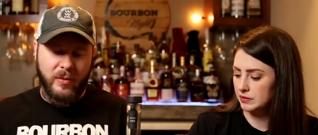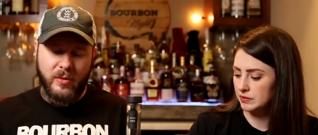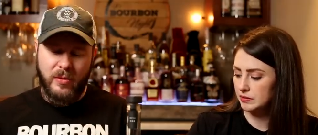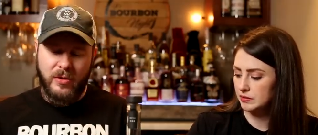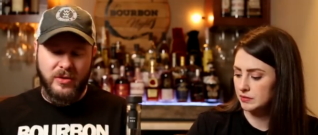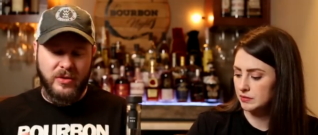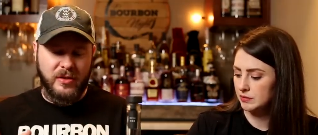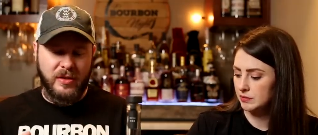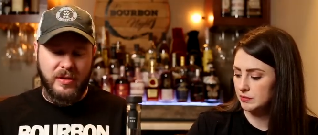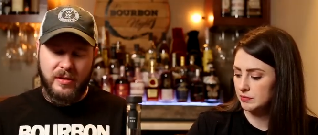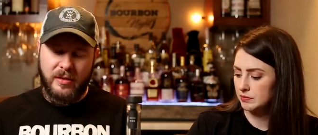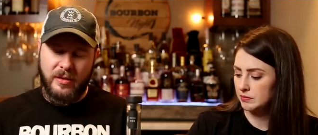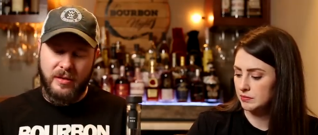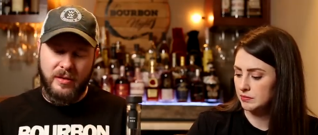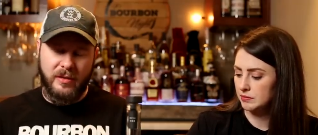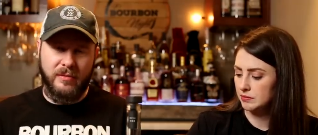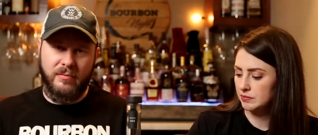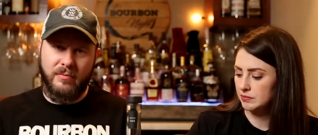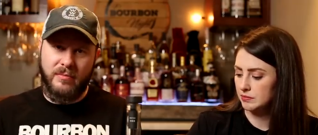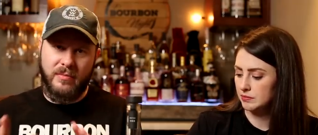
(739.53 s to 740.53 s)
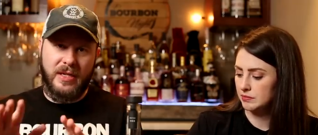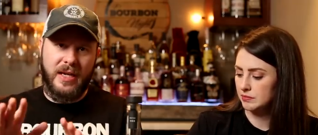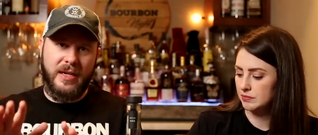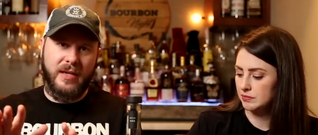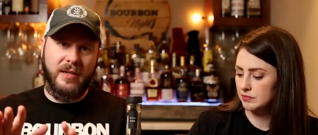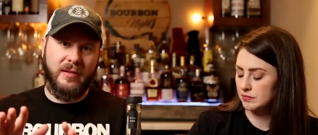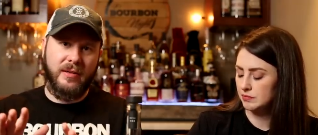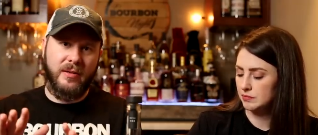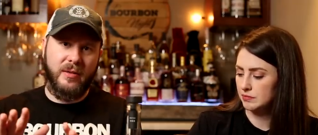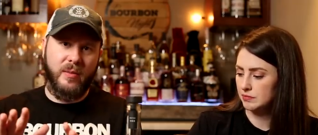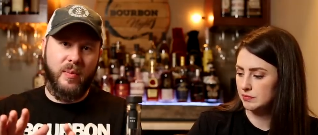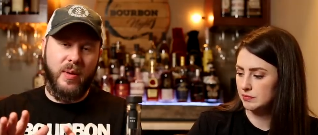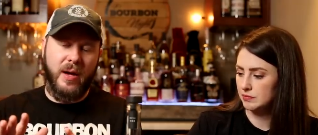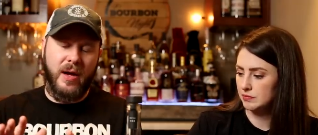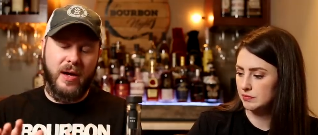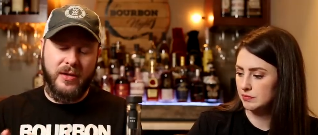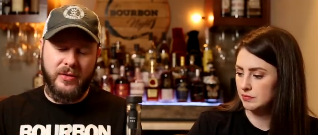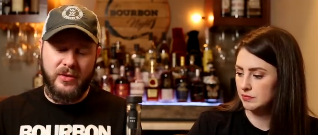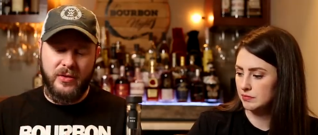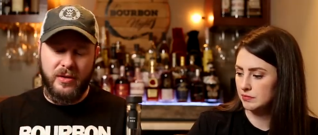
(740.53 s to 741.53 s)
Speaker 1: think we just need to take a little
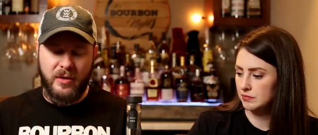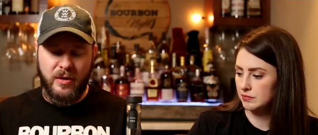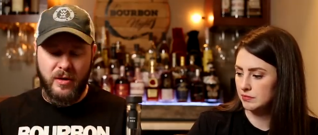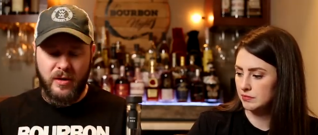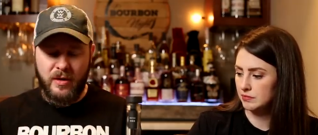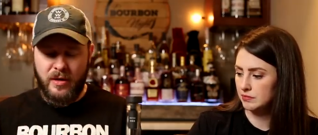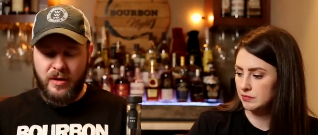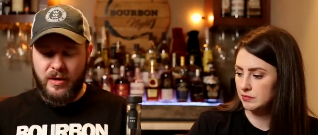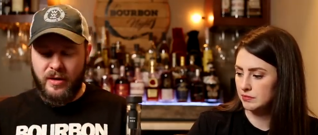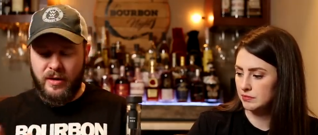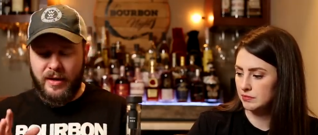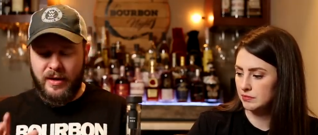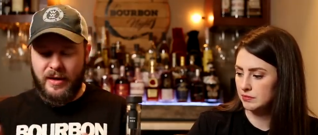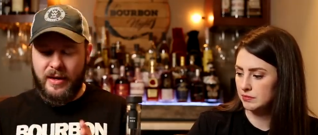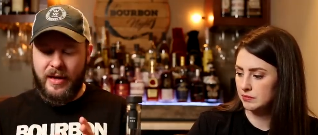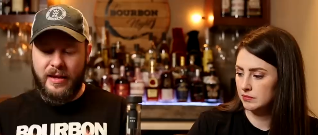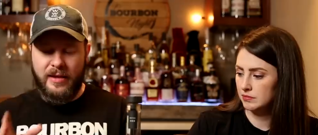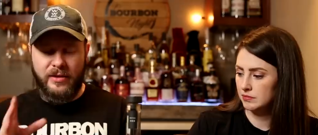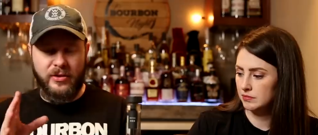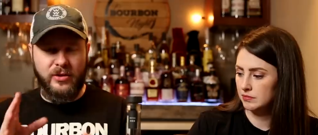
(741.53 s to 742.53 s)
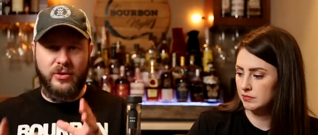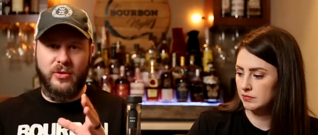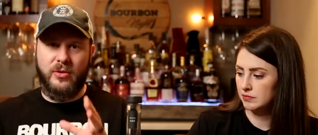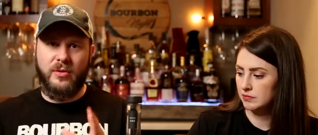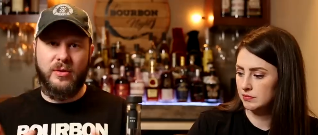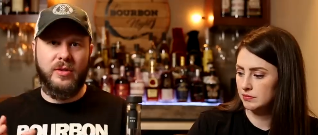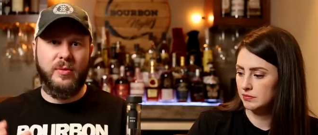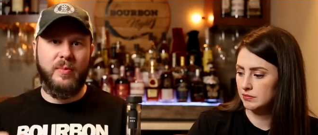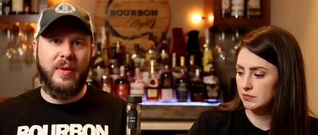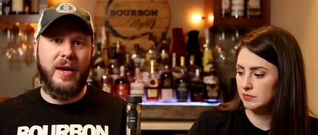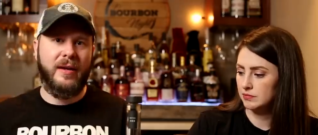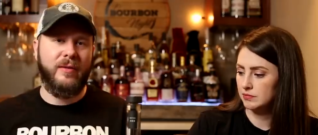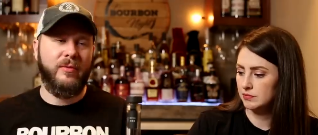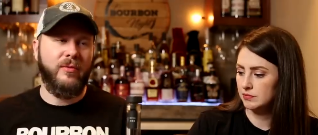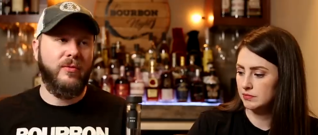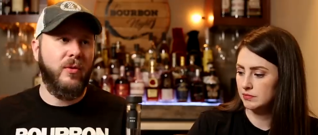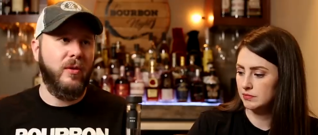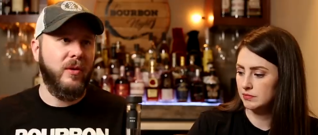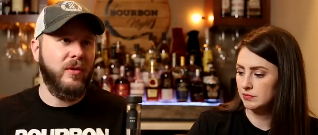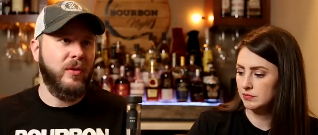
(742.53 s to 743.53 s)
pause here and kind of just do these back
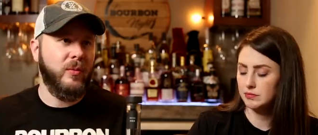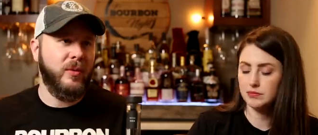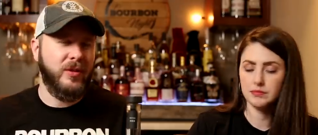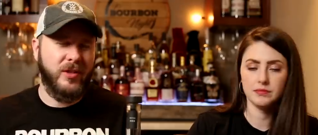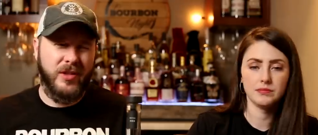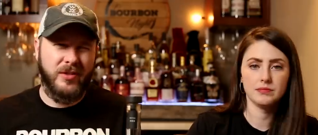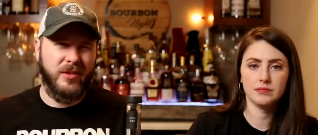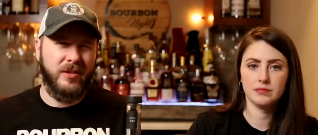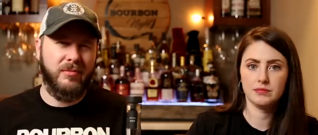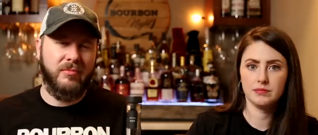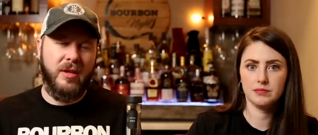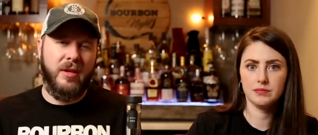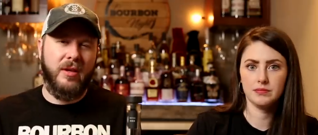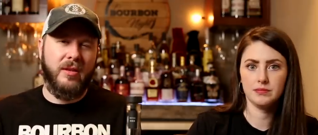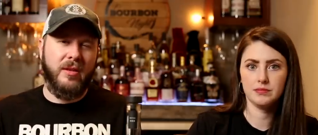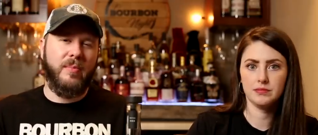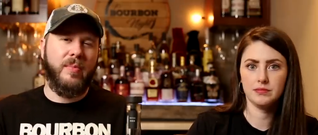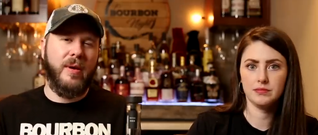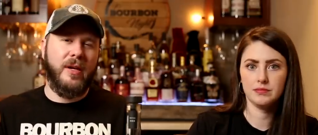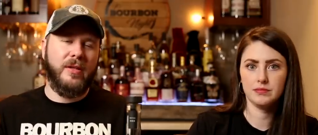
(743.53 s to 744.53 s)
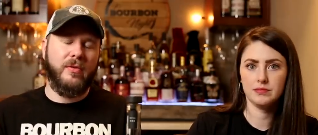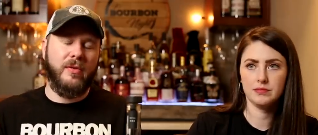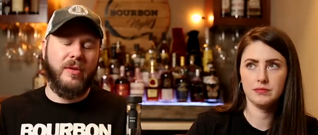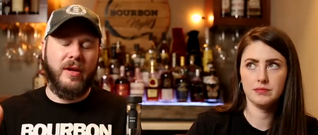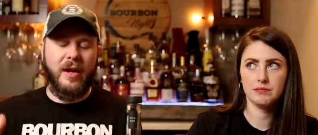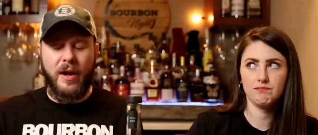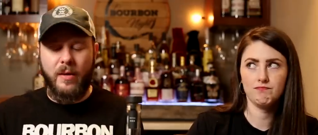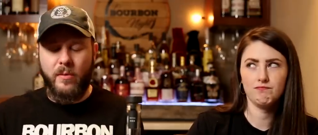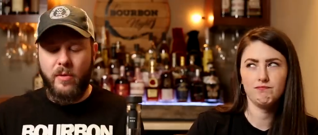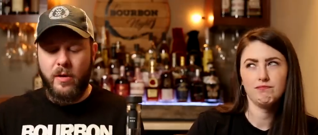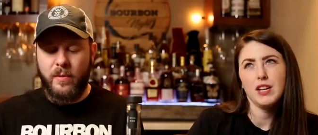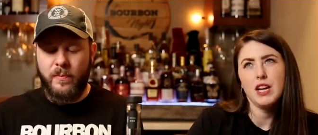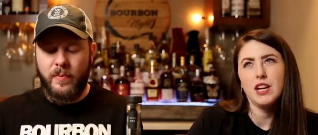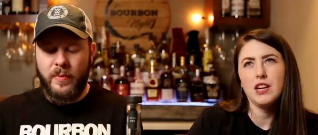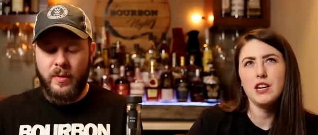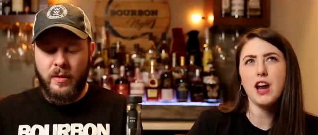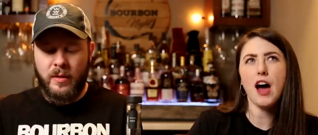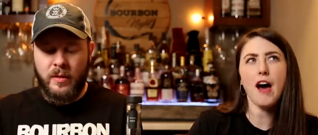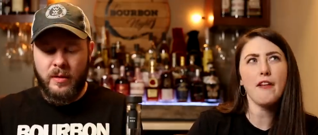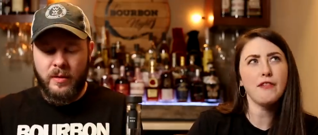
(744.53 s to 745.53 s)
and forth, which isn't the best for camera.
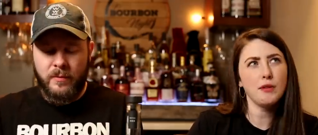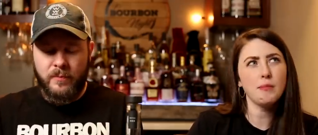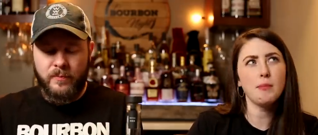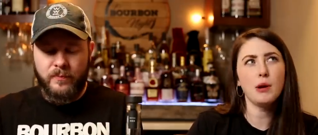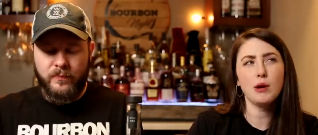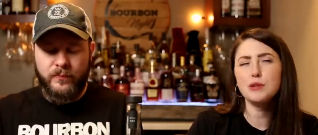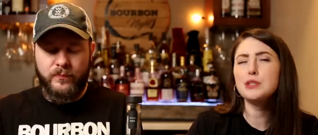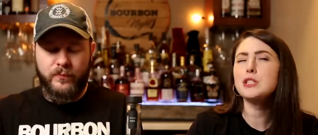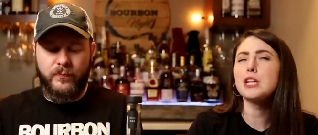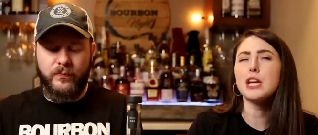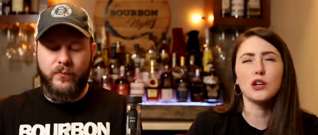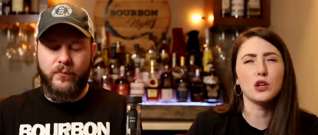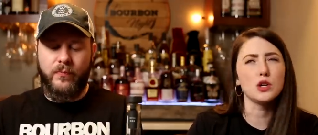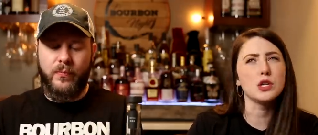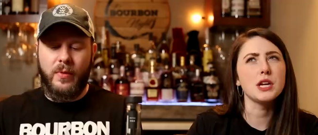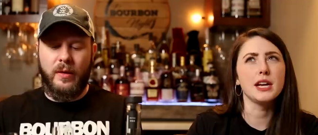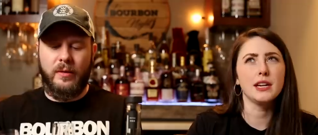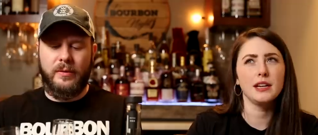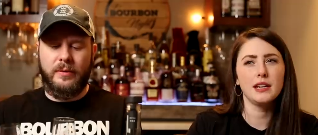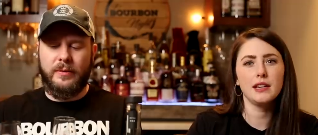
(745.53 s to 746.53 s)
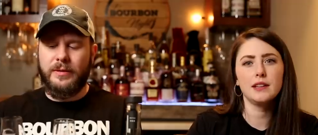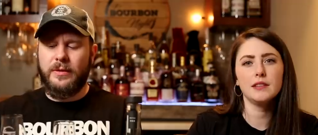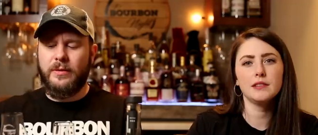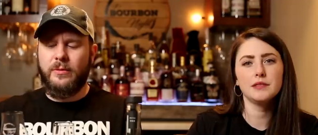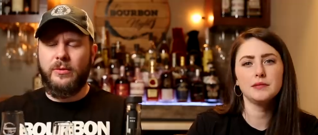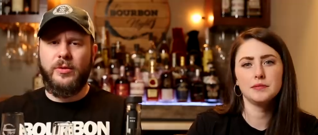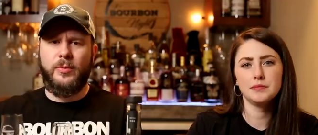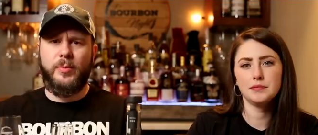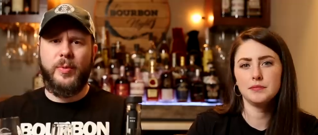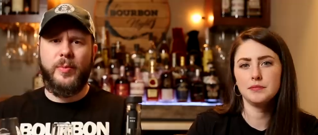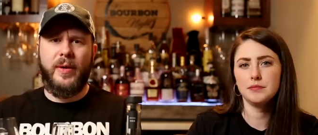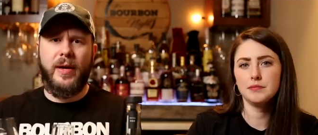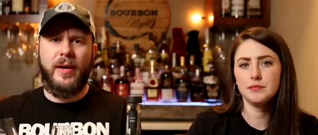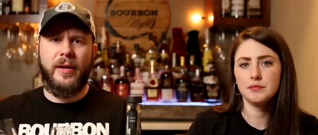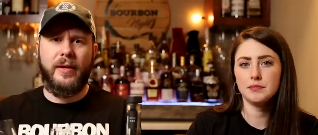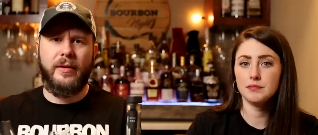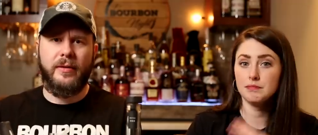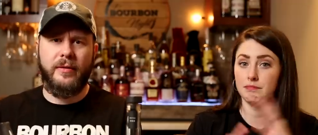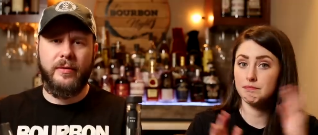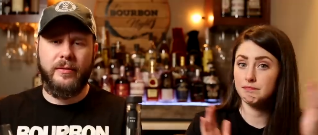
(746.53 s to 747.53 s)
Speaker 2: Not the most entertaining.
Speaker 1: So we'll just be
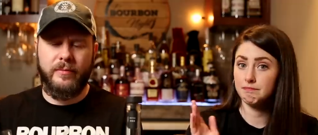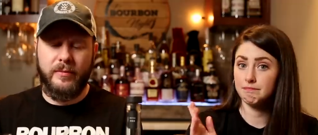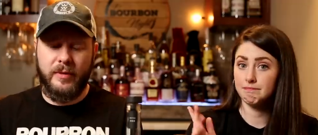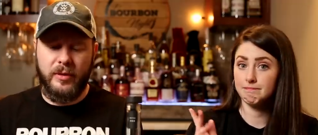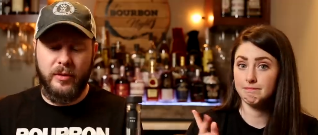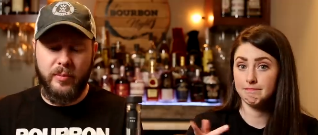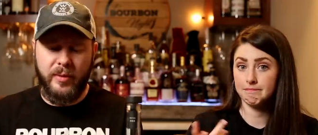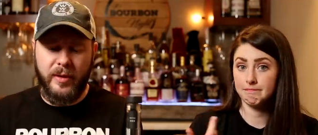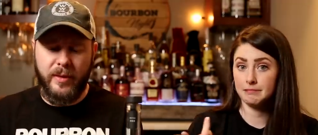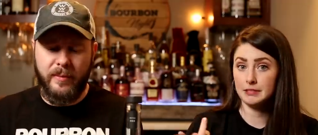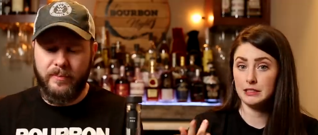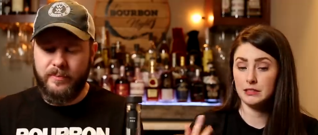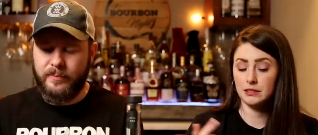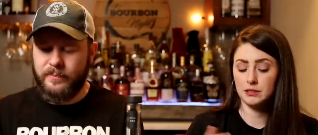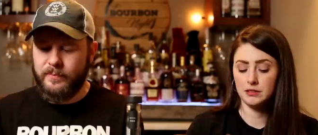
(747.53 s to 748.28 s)
back in a little bit.